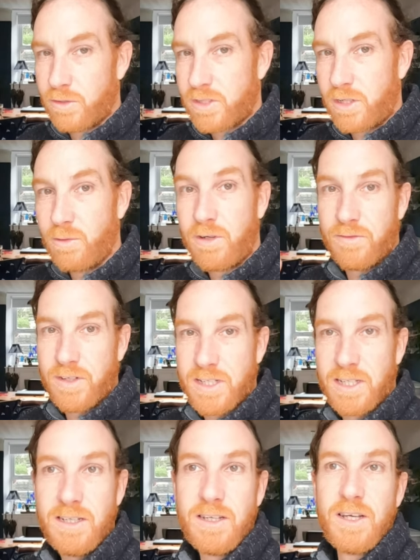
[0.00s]
also,
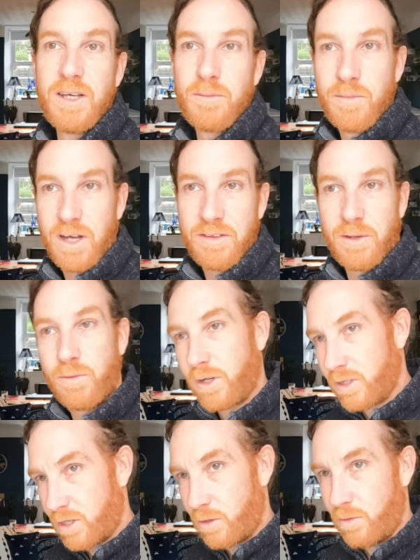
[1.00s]
obviously, but I think we're
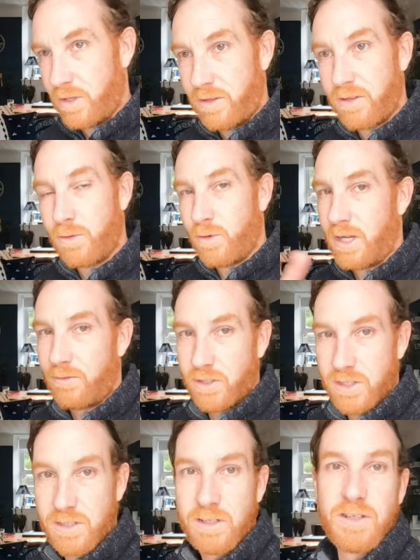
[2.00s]
going to go with the way I've
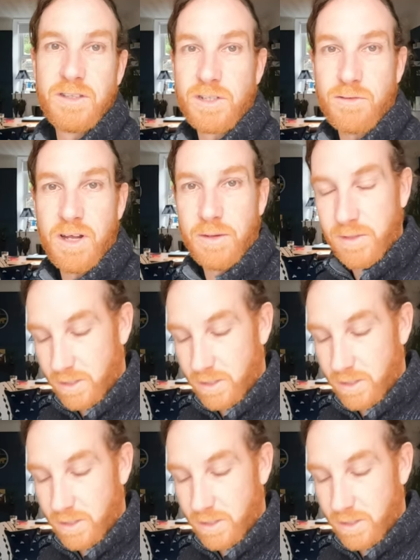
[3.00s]
just described.